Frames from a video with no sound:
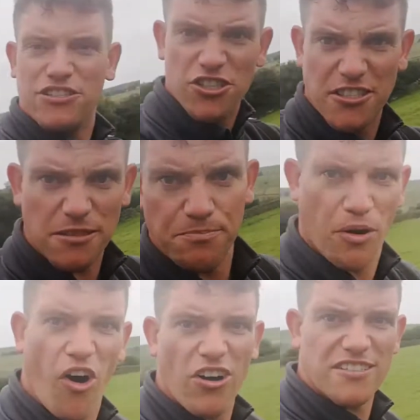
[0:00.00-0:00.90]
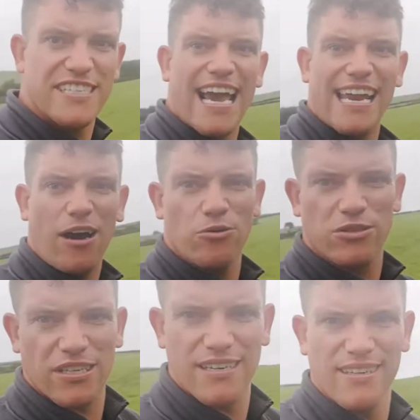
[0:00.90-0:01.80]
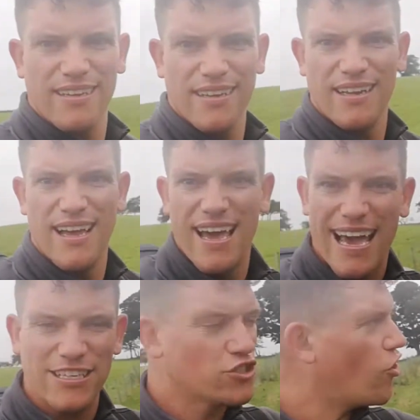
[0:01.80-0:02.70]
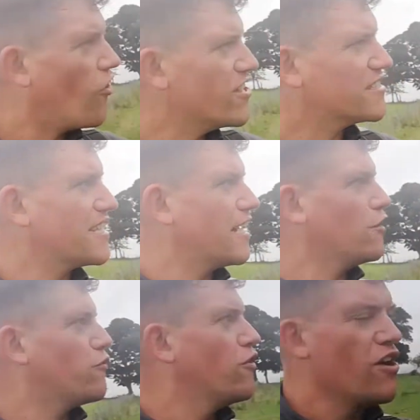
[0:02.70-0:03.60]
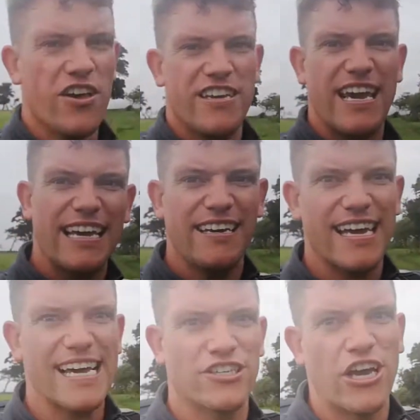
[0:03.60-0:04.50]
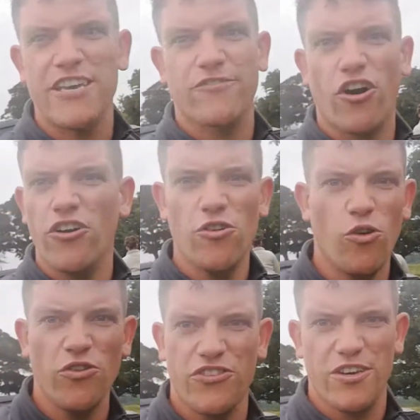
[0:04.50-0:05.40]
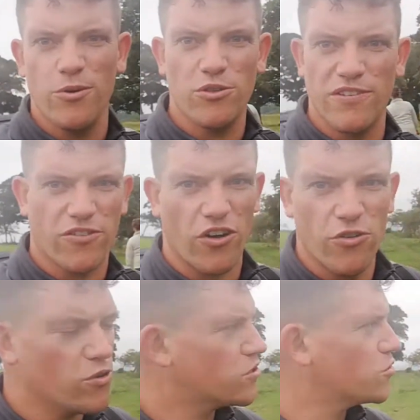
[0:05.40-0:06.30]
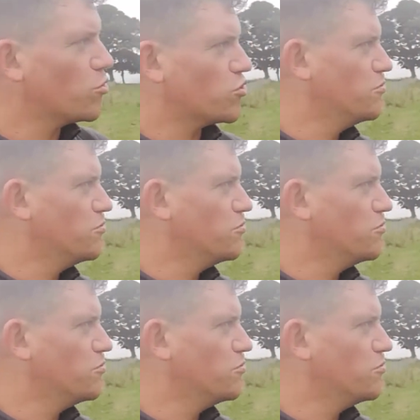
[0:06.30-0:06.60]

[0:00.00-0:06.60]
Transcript: just important to get out. Enjoy yourself. You're in nature, you've got no news, you've got no social